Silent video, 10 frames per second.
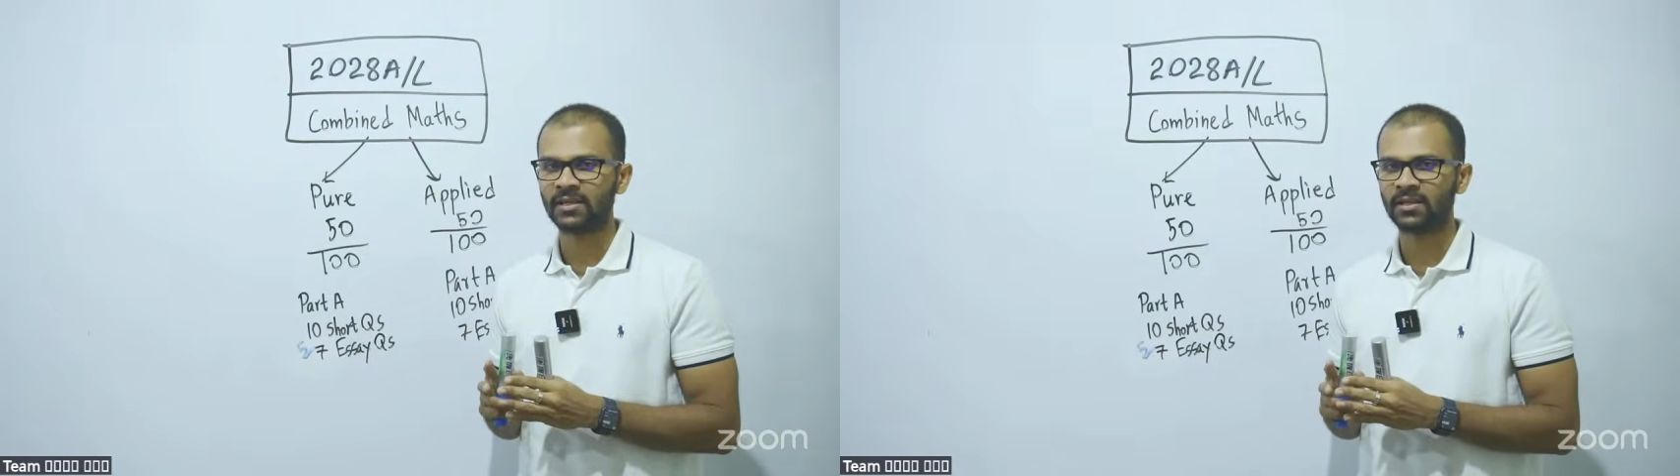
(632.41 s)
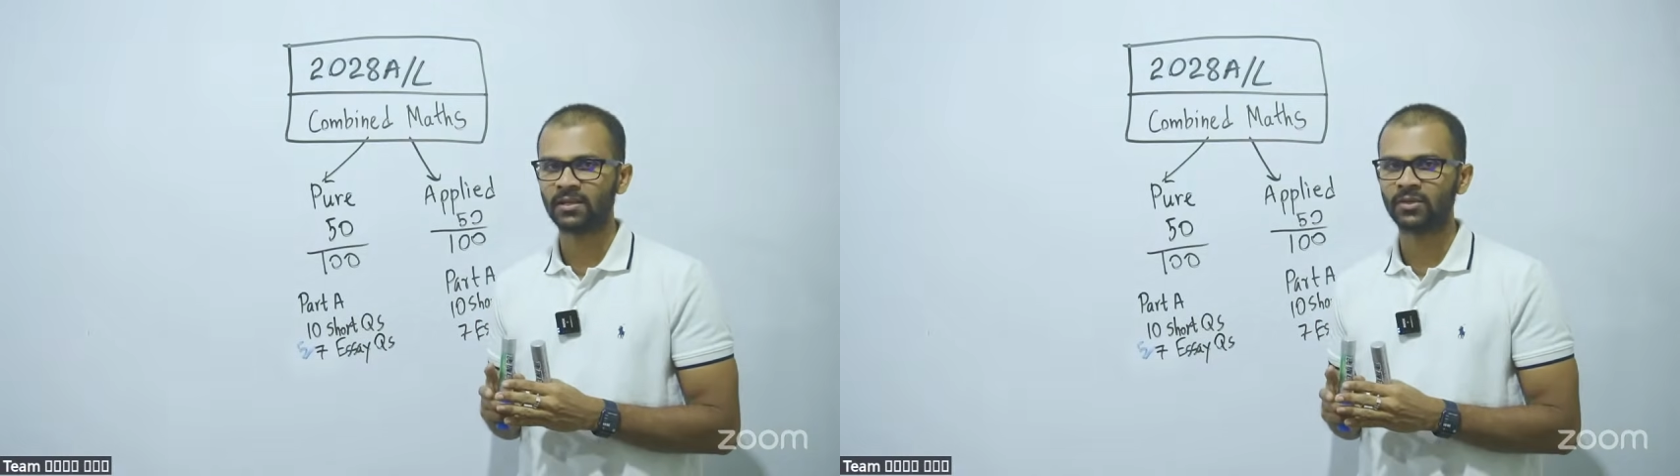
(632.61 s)

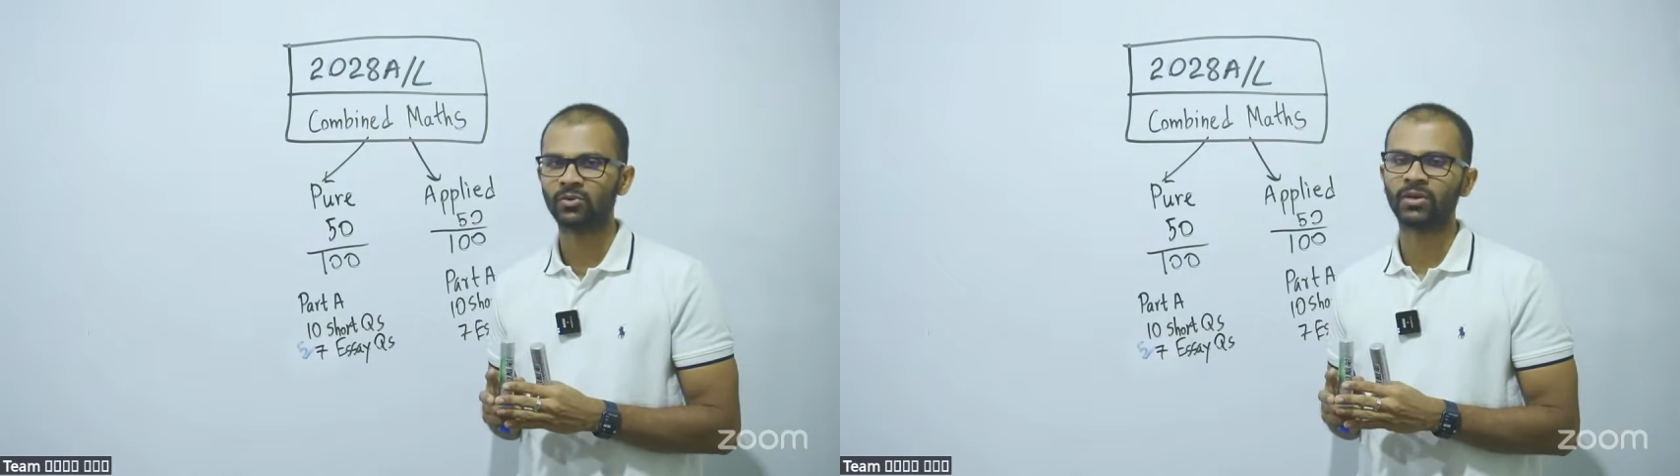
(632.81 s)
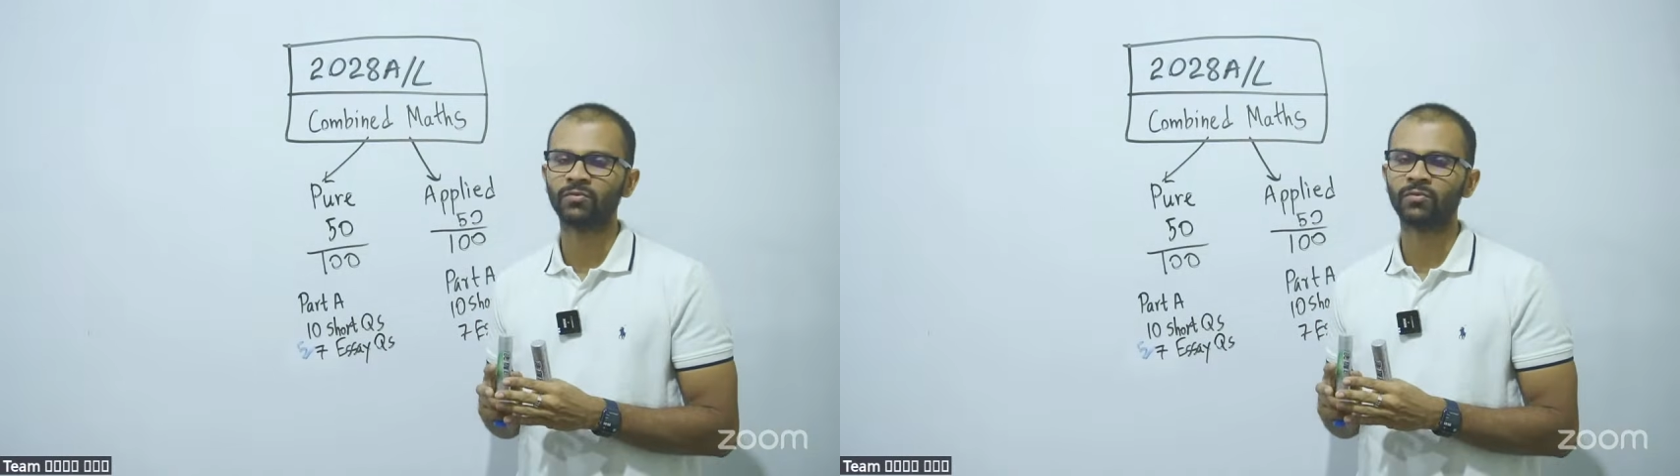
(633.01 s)
you have to
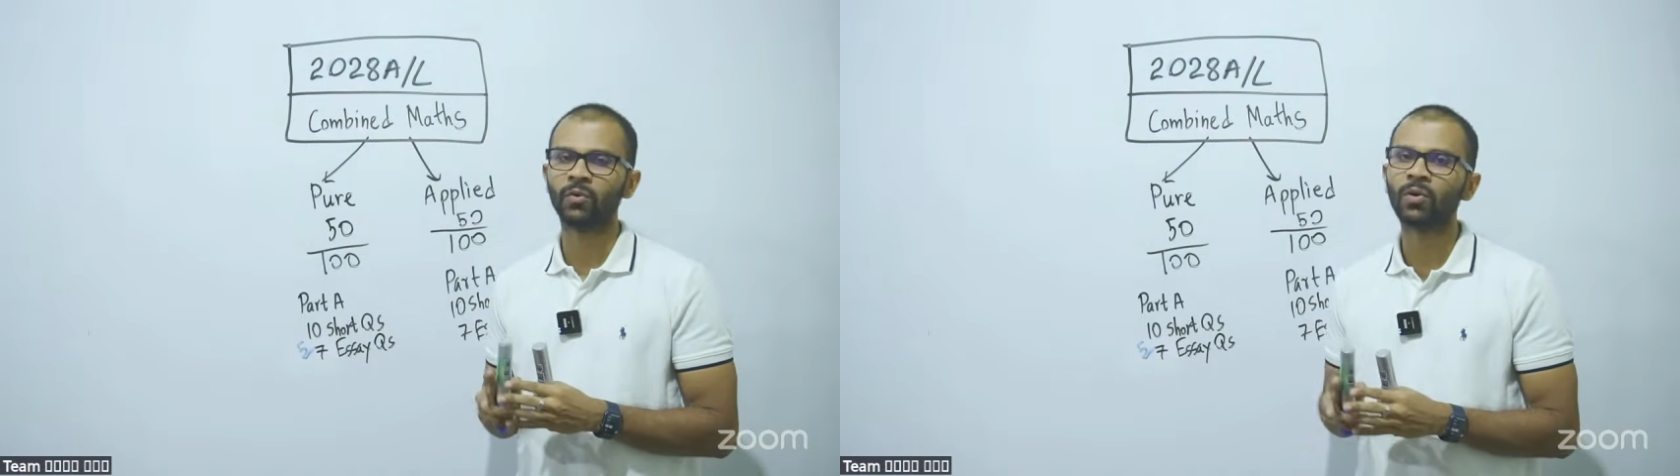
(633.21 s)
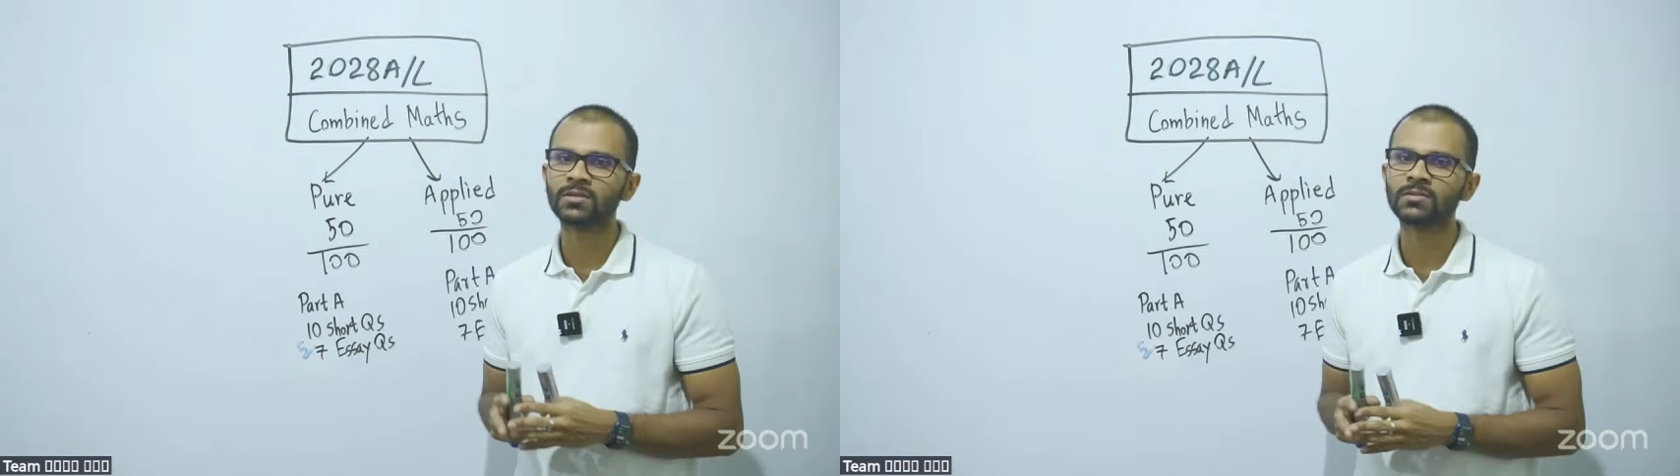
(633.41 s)

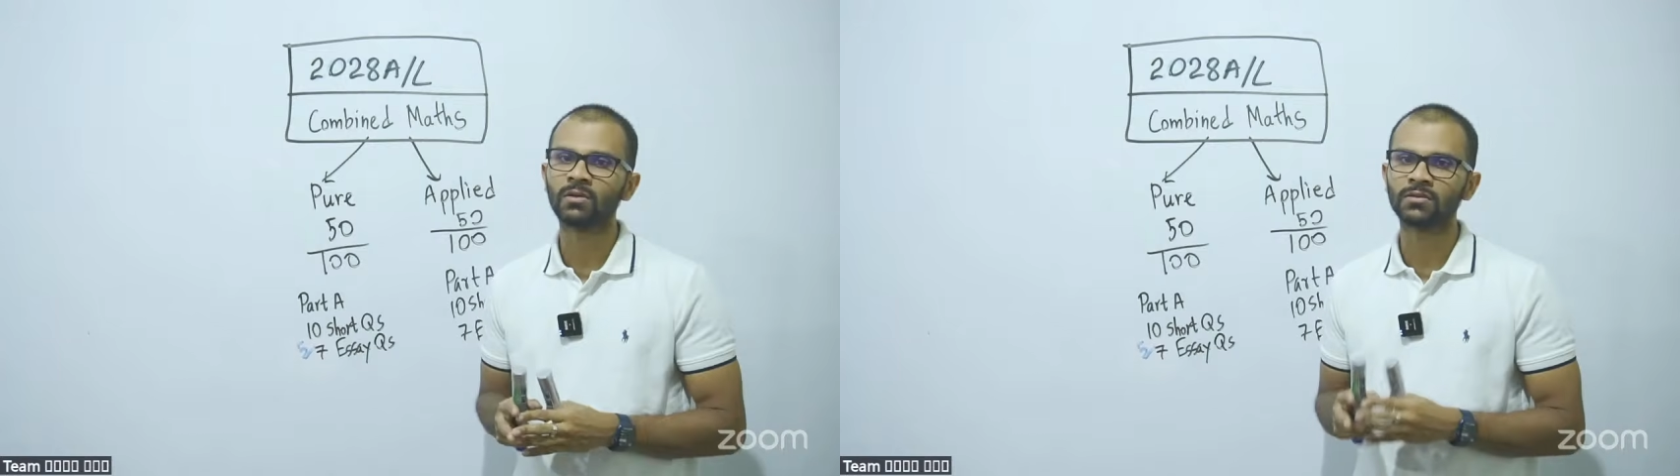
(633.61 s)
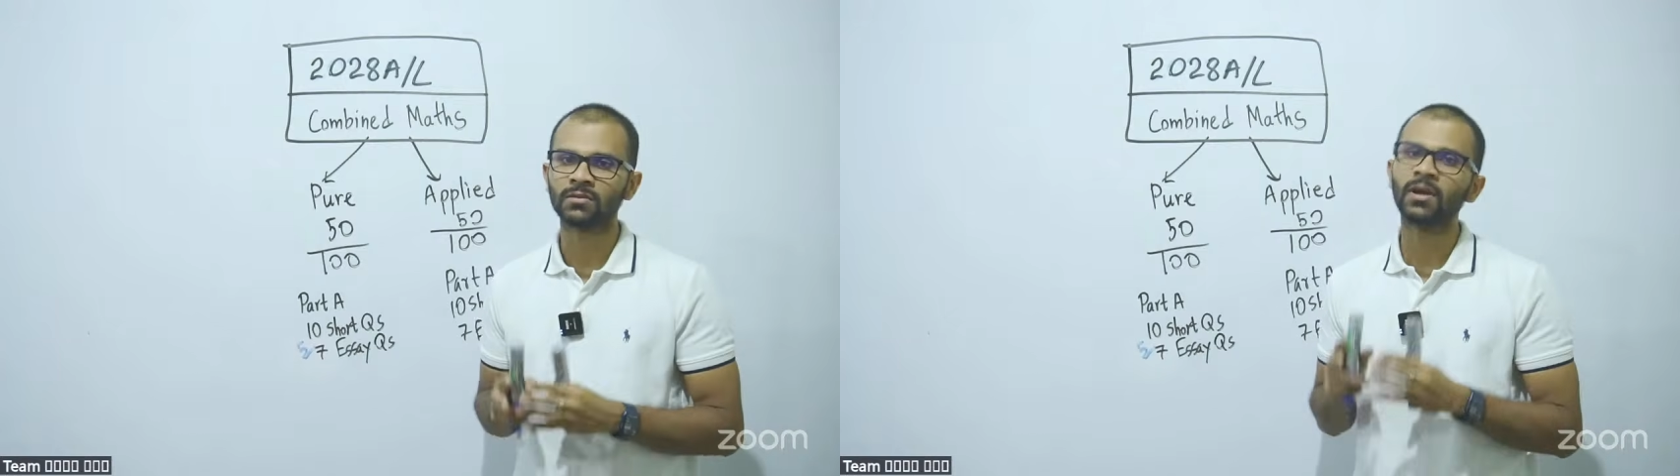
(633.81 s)
focus on